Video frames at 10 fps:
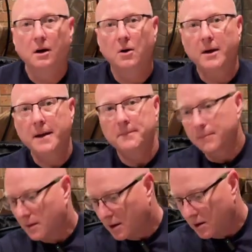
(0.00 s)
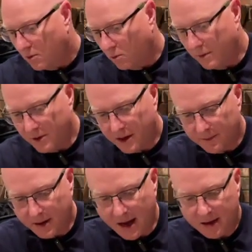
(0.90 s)
Okay, when we
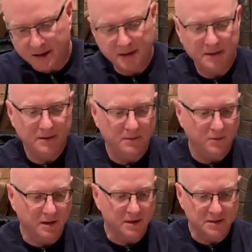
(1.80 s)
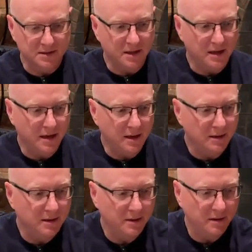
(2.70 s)
come back, we're going to see
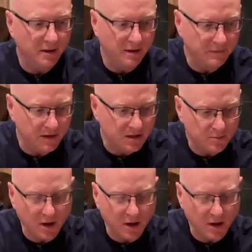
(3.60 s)
the finished